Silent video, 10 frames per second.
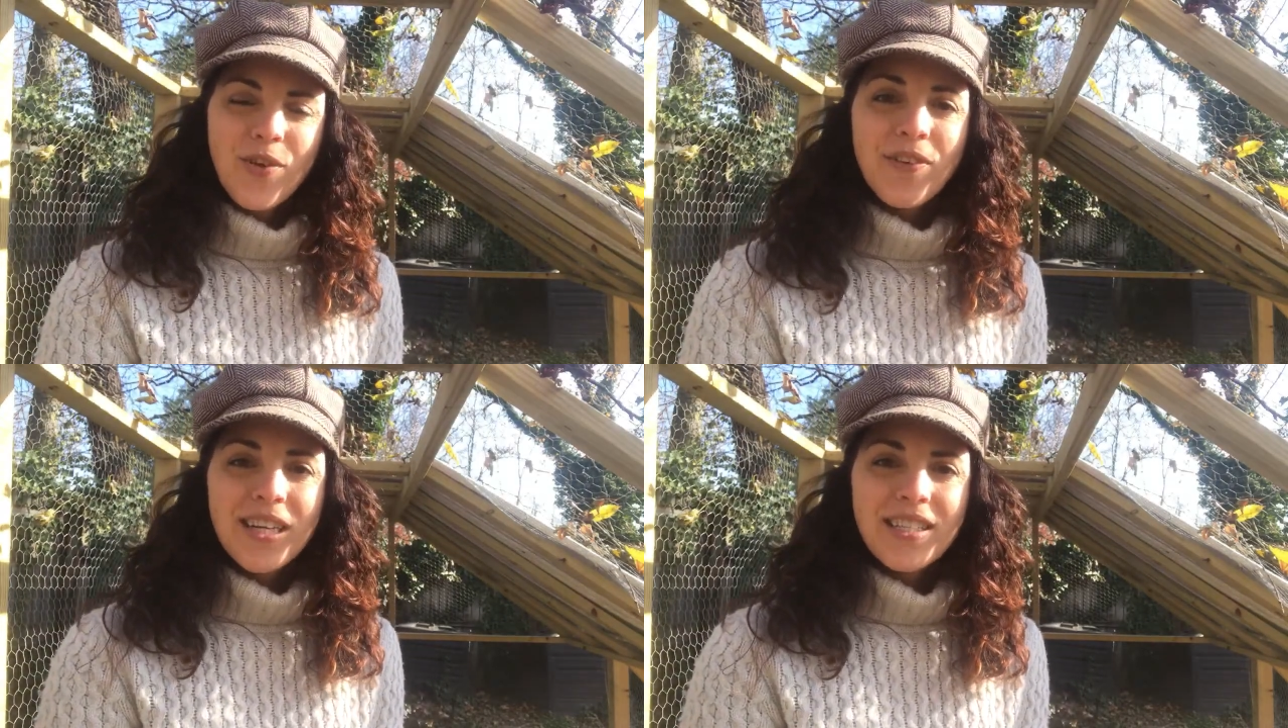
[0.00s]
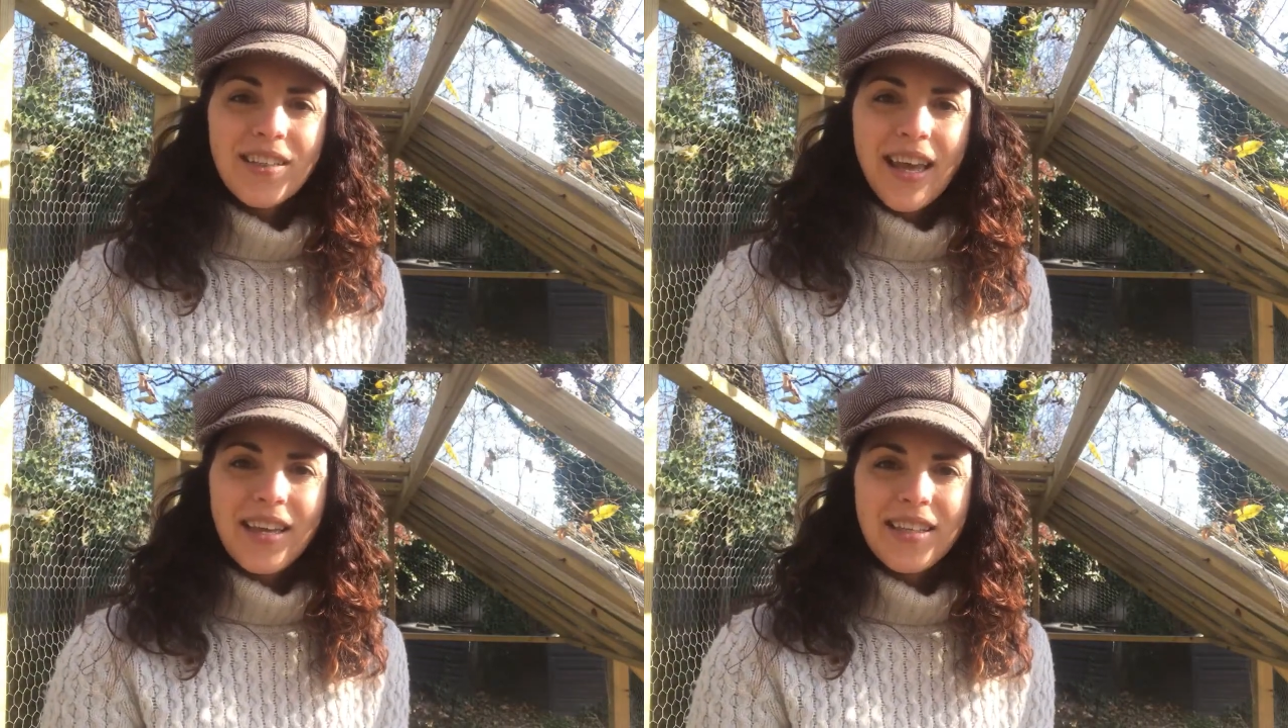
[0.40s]
Don't forget
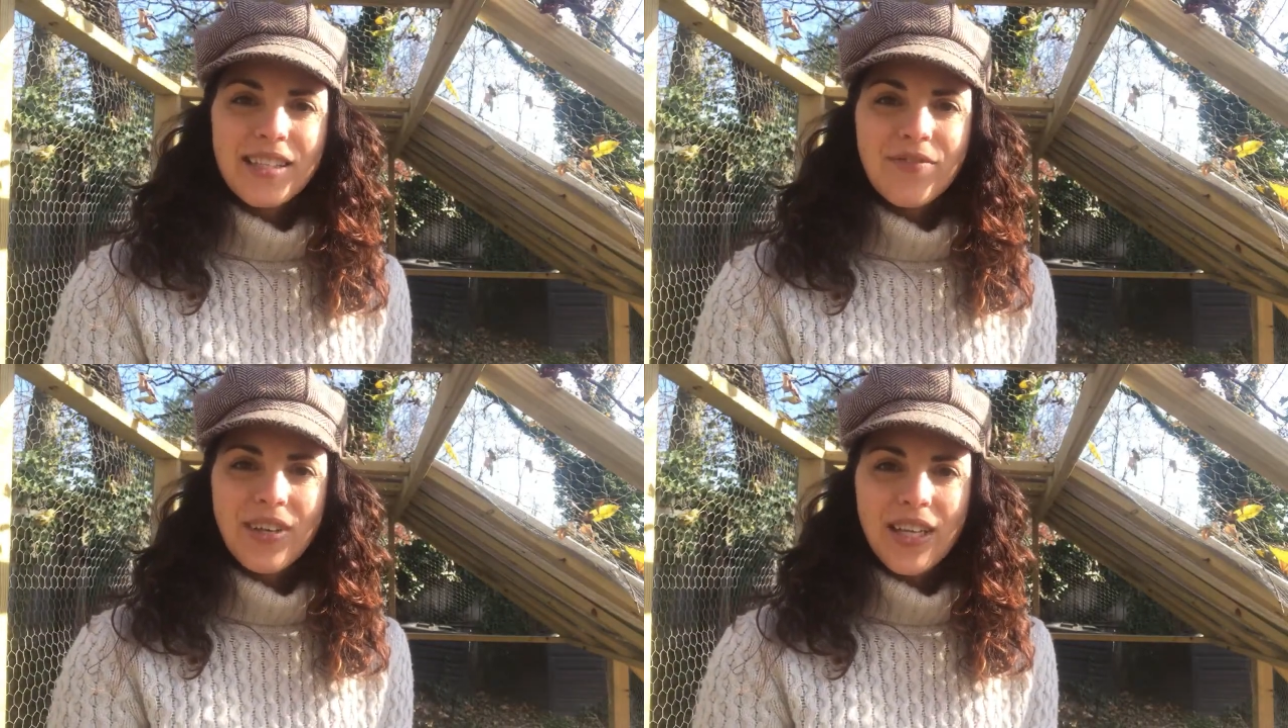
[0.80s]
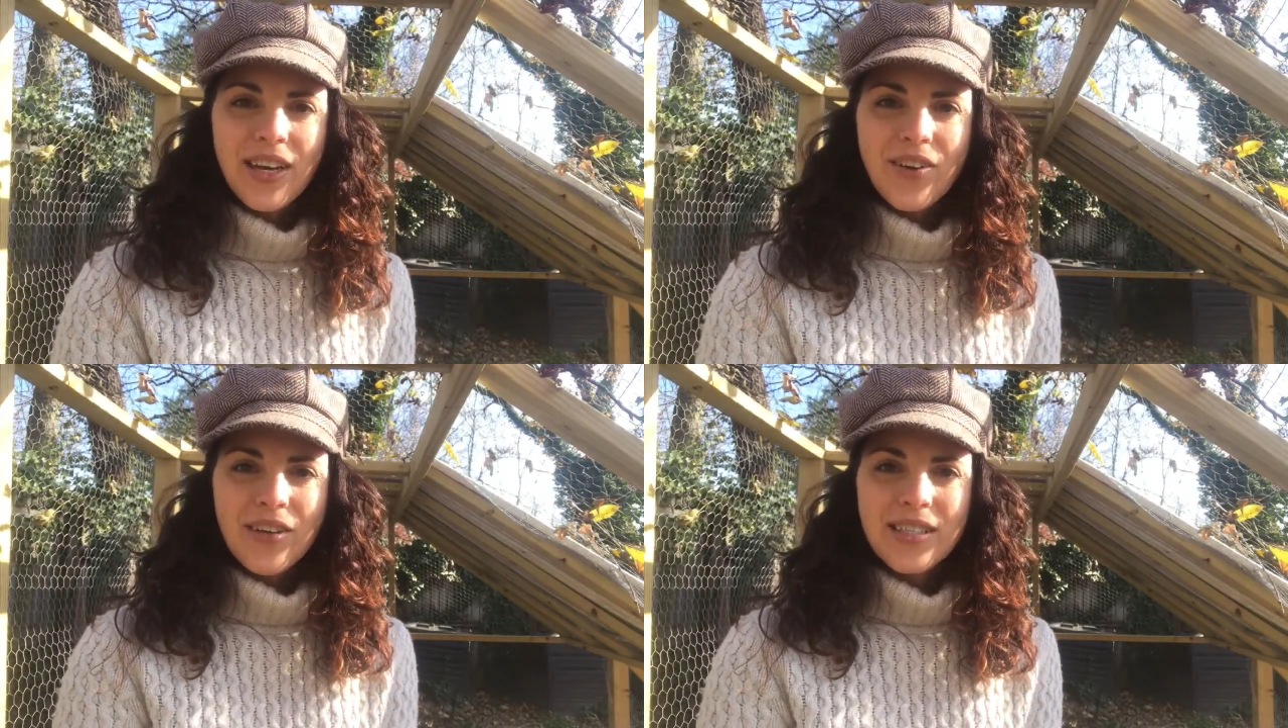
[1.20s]
to like this
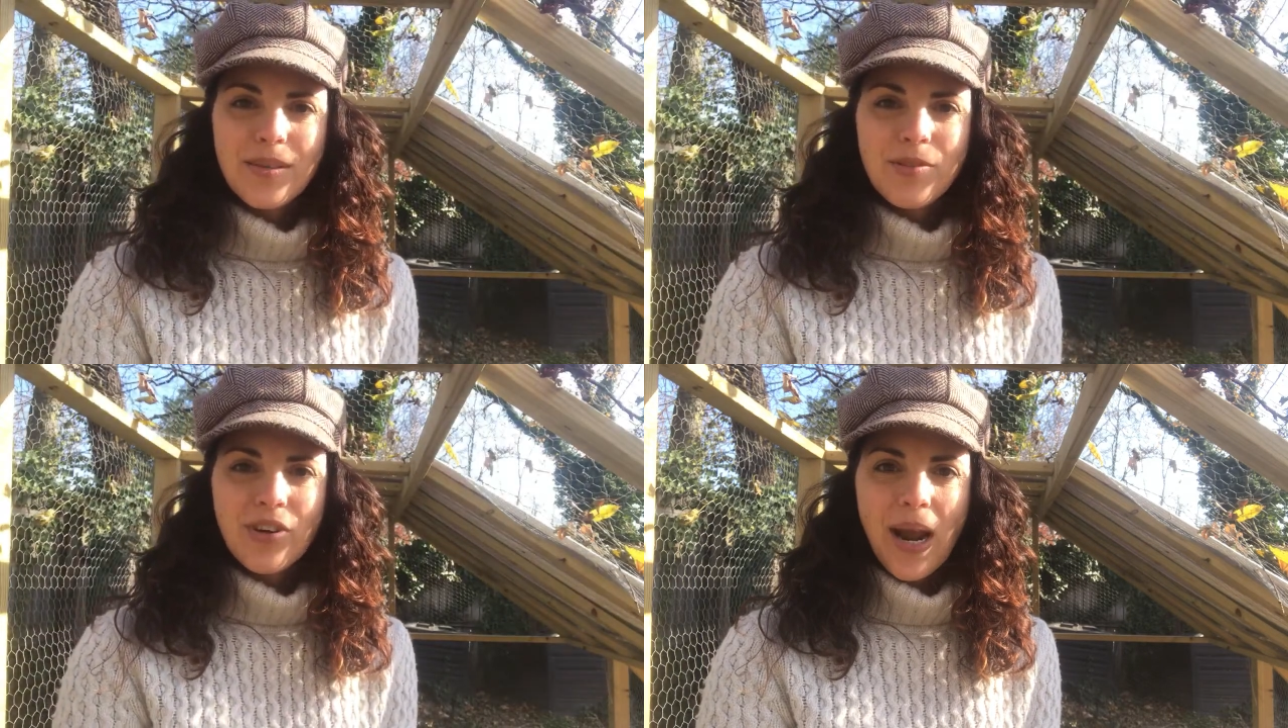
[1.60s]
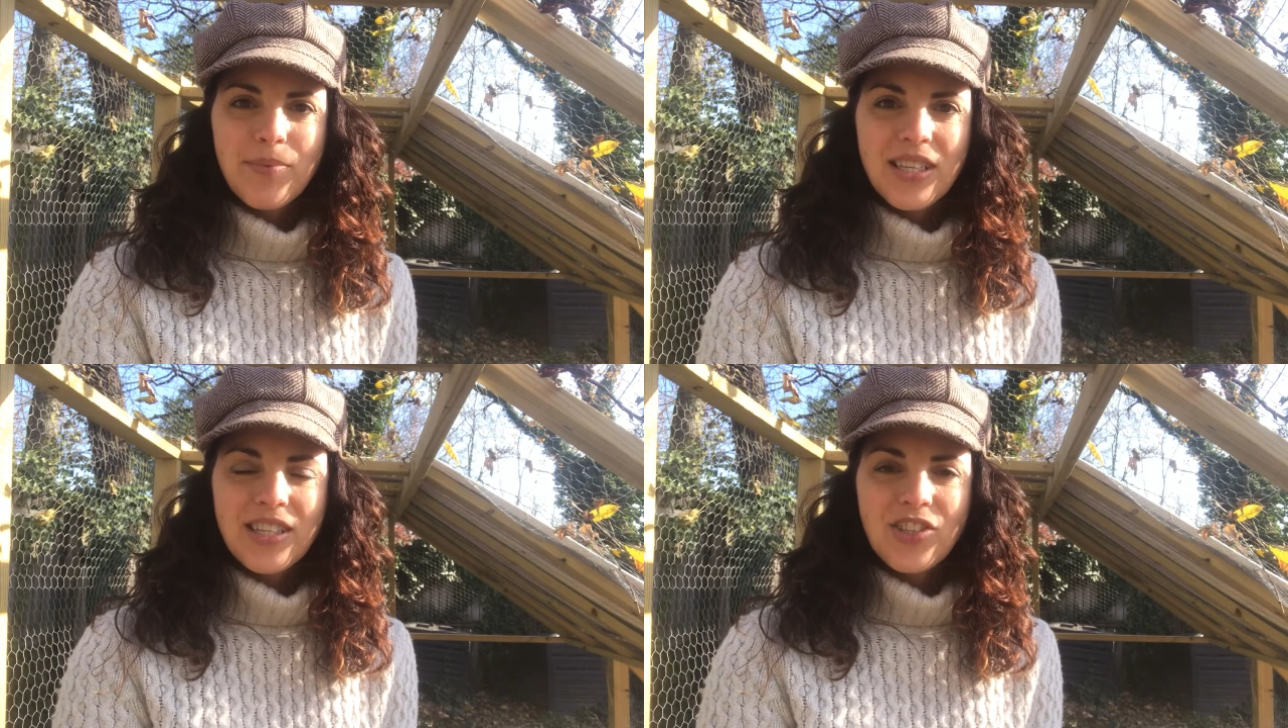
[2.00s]
video and
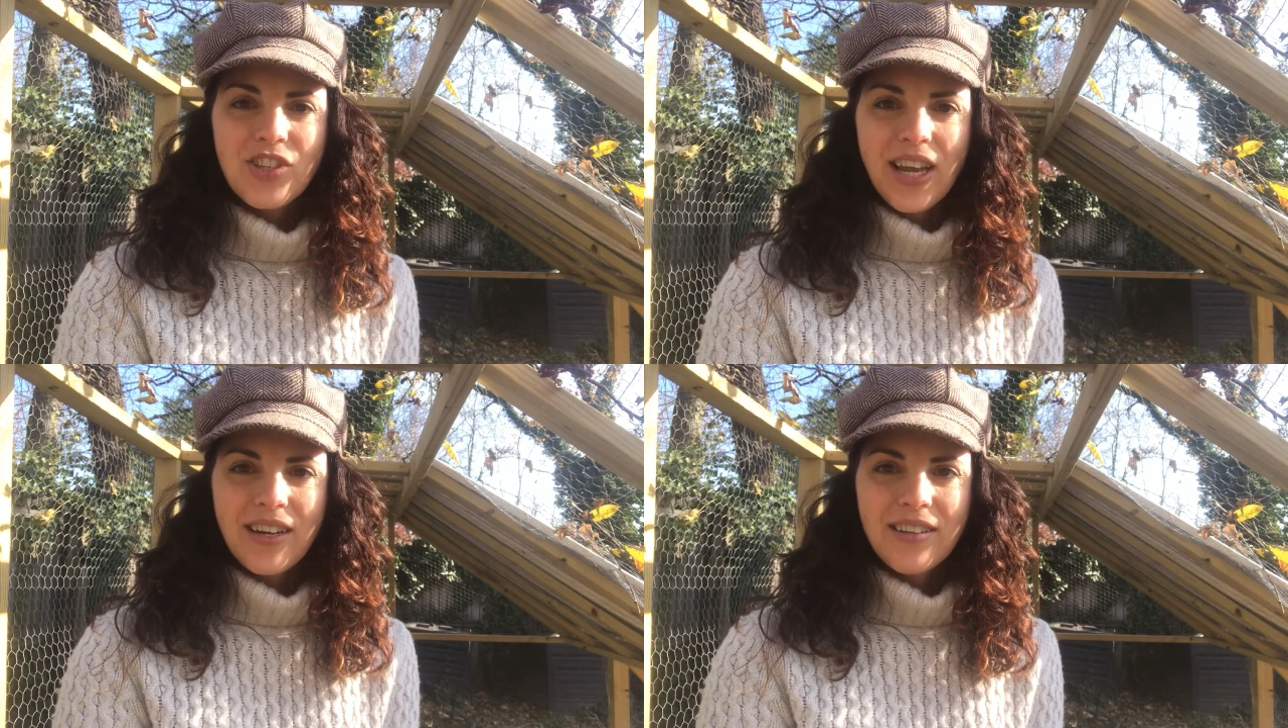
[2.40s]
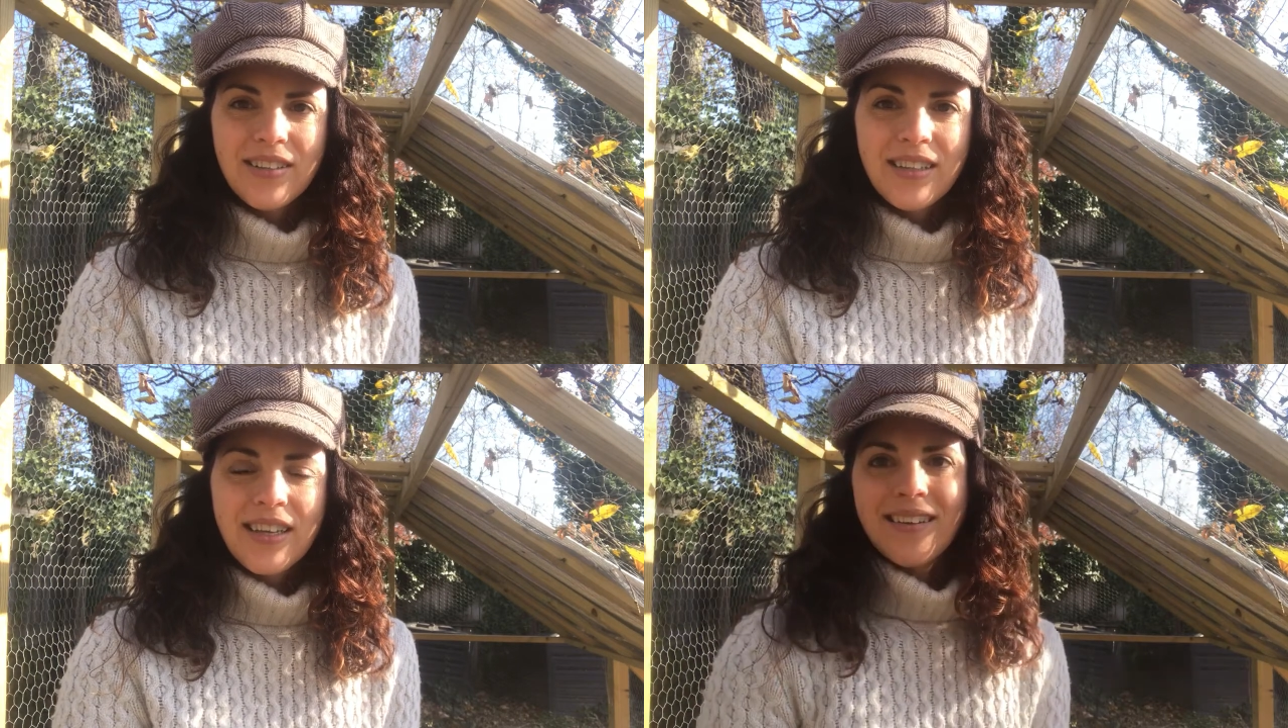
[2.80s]
subscribe to this channel.